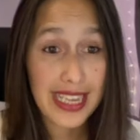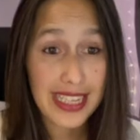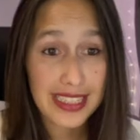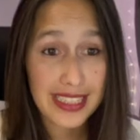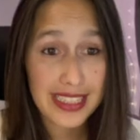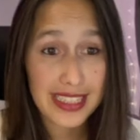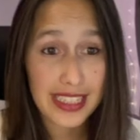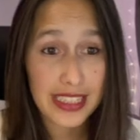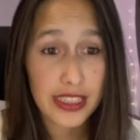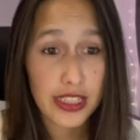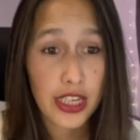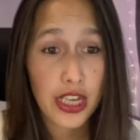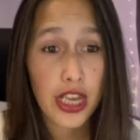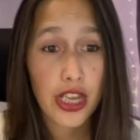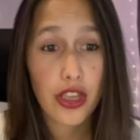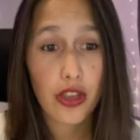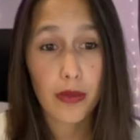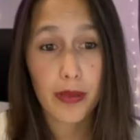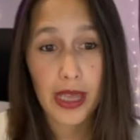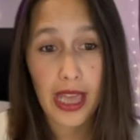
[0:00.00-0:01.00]
instance,
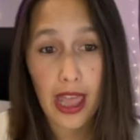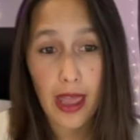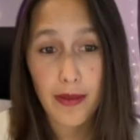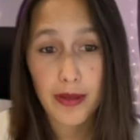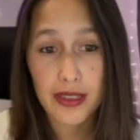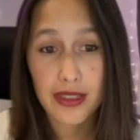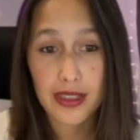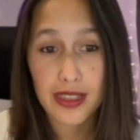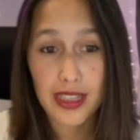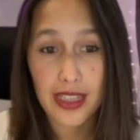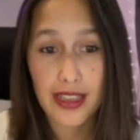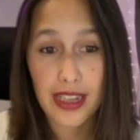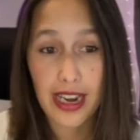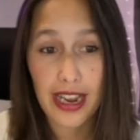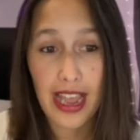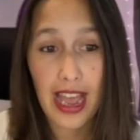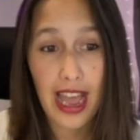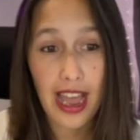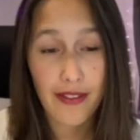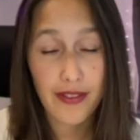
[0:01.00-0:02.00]
you'll be able to see that
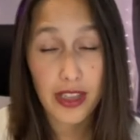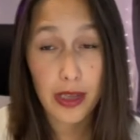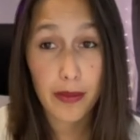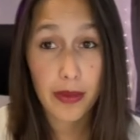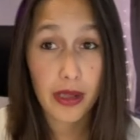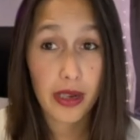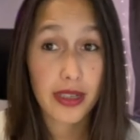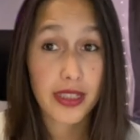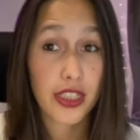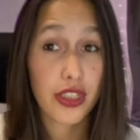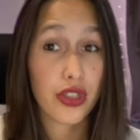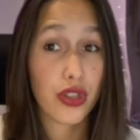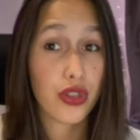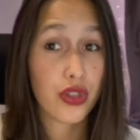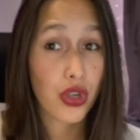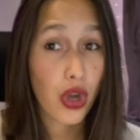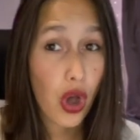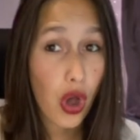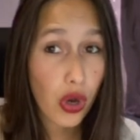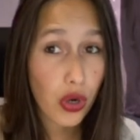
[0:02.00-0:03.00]
I have the ability to
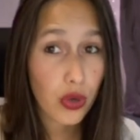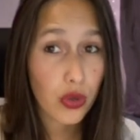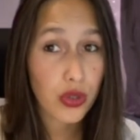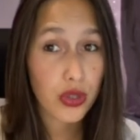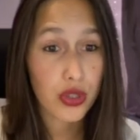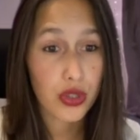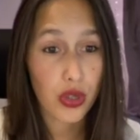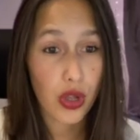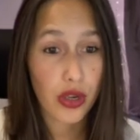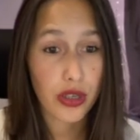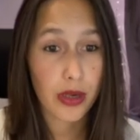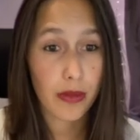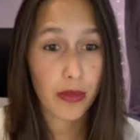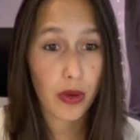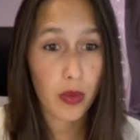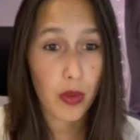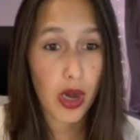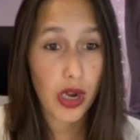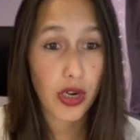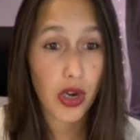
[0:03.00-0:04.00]
toggle slot
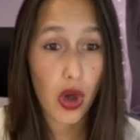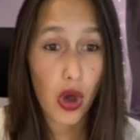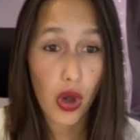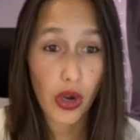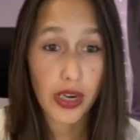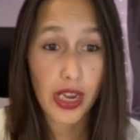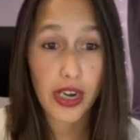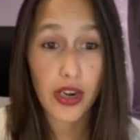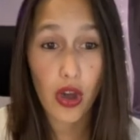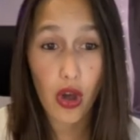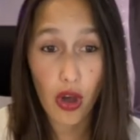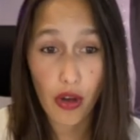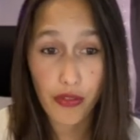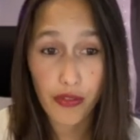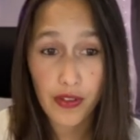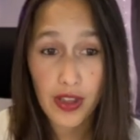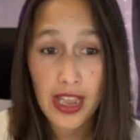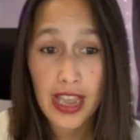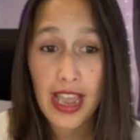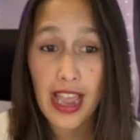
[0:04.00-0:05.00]
number 1 on and
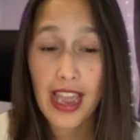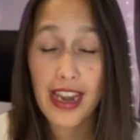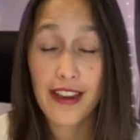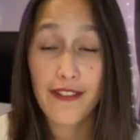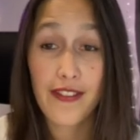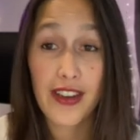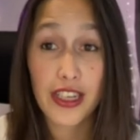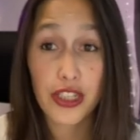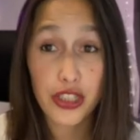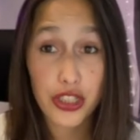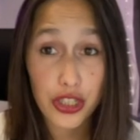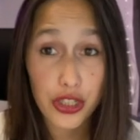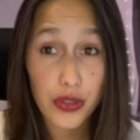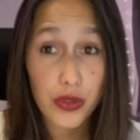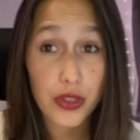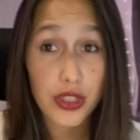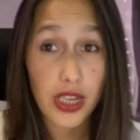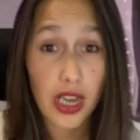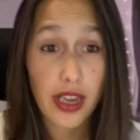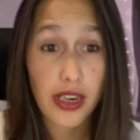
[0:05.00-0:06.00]
off. And if I
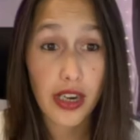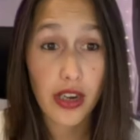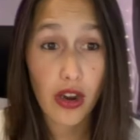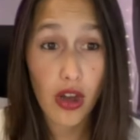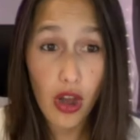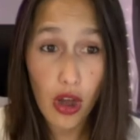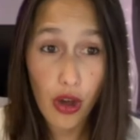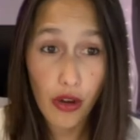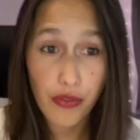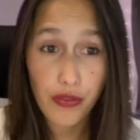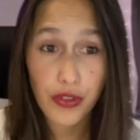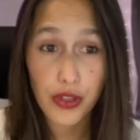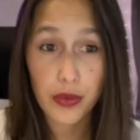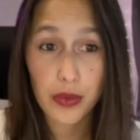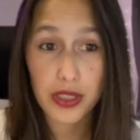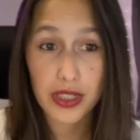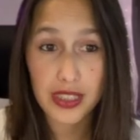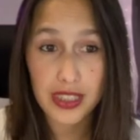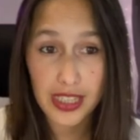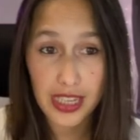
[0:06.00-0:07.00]
do turn it off, you
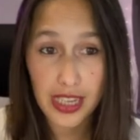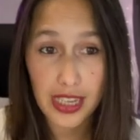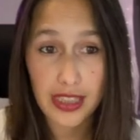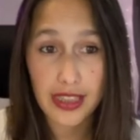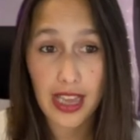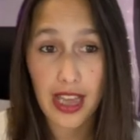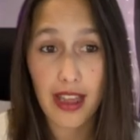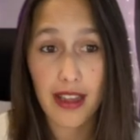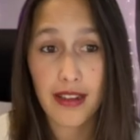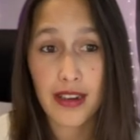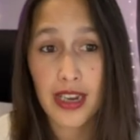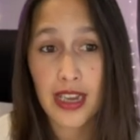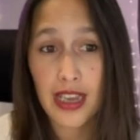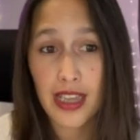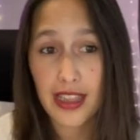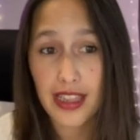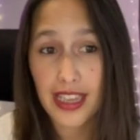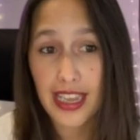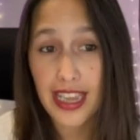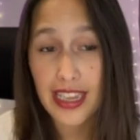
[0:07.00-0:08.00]
will see that
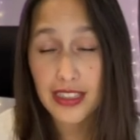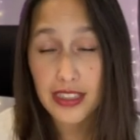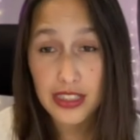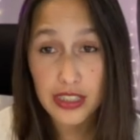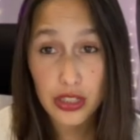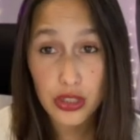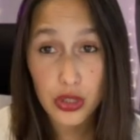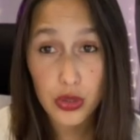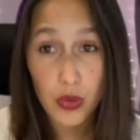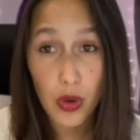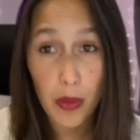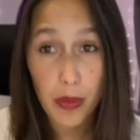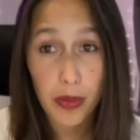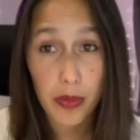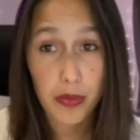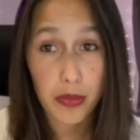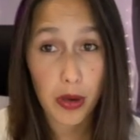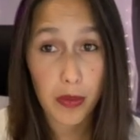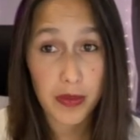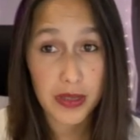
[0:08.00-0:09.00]
the instance swap
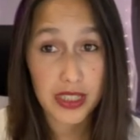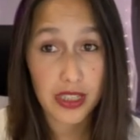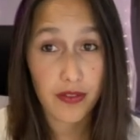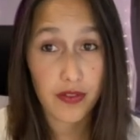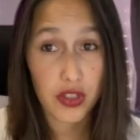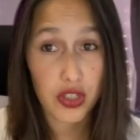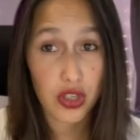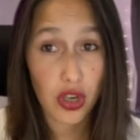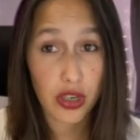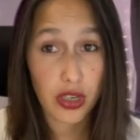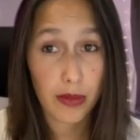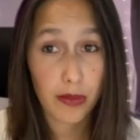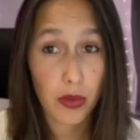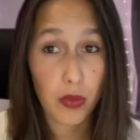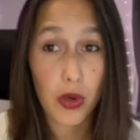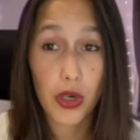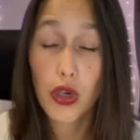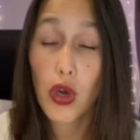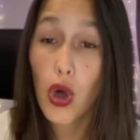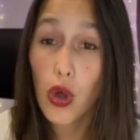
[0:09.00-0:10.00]
property for slot number
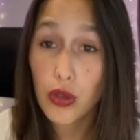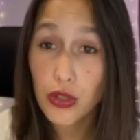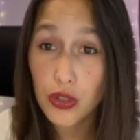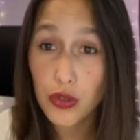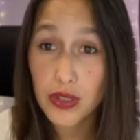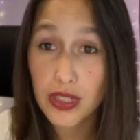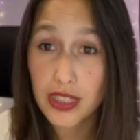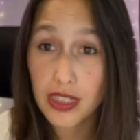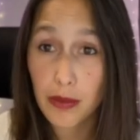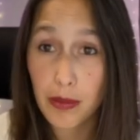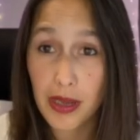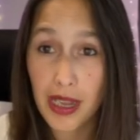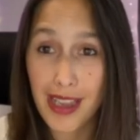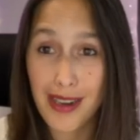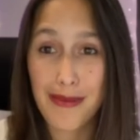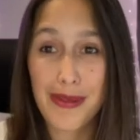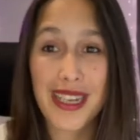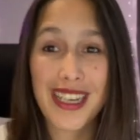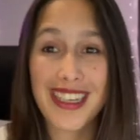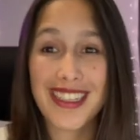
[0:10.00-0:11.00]
1 also
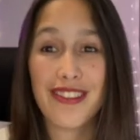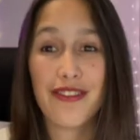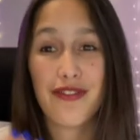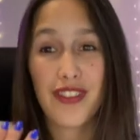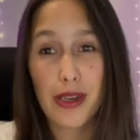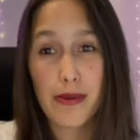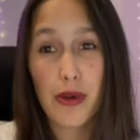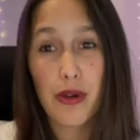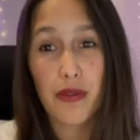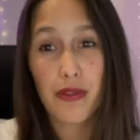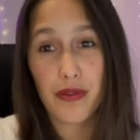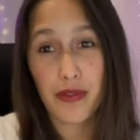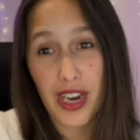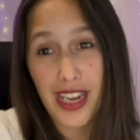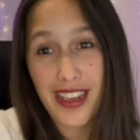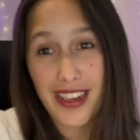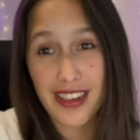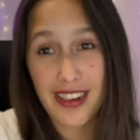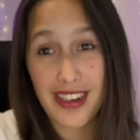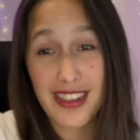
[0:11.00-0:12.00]
disappeared because Figma
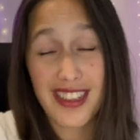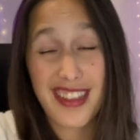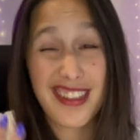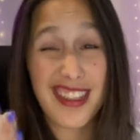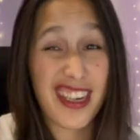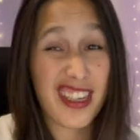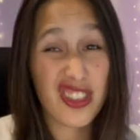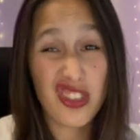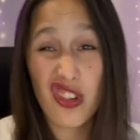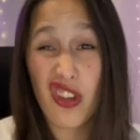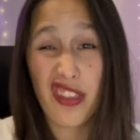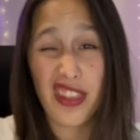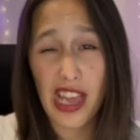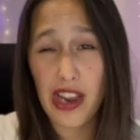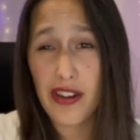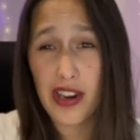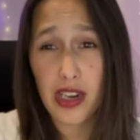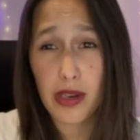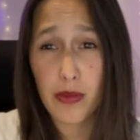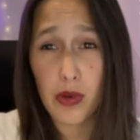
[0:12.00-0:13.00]
recognizes that it's not
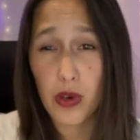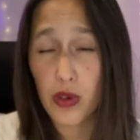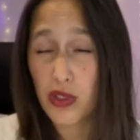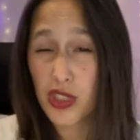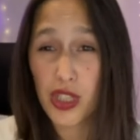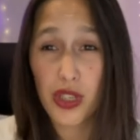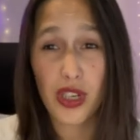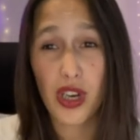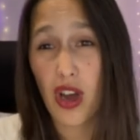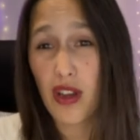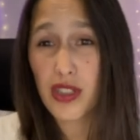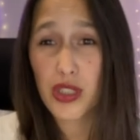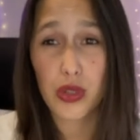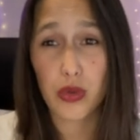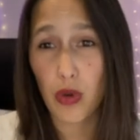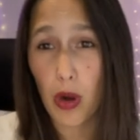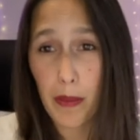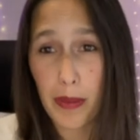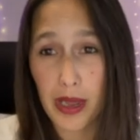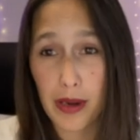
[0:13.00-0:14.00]
there anymore, so you can't
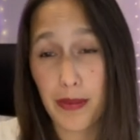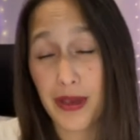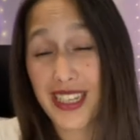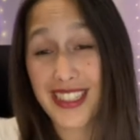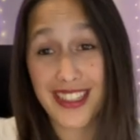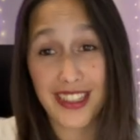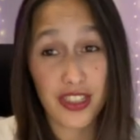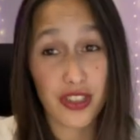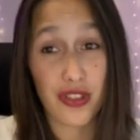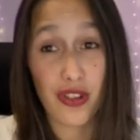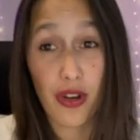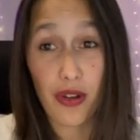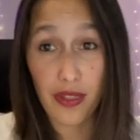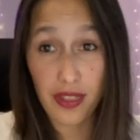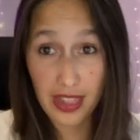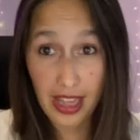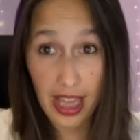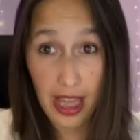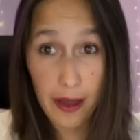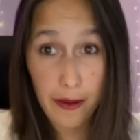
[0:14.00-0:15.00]
swap it because it's not
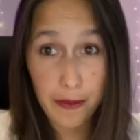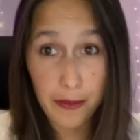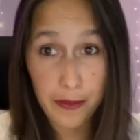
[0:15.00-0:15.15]
there.